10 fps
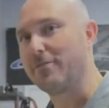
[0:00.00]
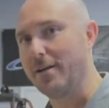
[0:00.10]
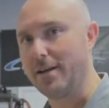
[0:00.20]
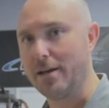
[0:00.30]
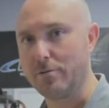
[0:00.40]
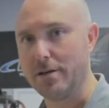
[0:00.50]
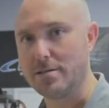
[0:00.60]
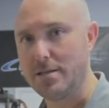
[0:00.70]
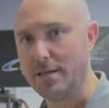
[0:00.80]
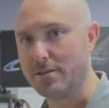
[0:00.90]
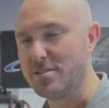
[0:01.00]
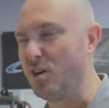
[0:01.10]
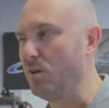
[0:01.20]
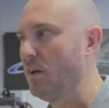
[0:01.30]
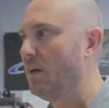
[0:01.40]
front and rear seal.
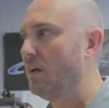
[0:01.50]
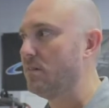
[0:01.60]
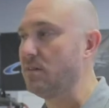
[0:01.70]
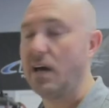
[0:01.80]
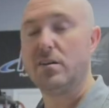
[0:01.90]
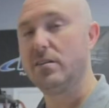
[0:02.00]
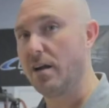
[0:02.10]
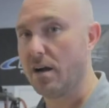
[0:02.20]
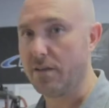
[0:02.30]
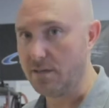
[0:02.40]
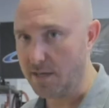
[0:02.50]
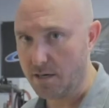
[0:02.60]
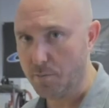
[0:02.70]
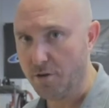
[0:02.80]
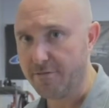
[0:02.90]
So not only are they
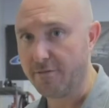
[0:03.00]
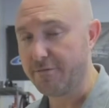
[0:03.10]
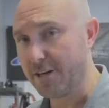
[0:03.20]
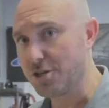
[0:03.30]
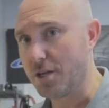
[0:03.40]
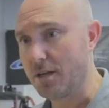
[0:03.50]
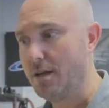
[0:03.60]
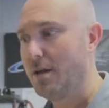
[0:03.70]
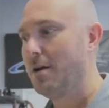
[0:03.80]
terrible for friction,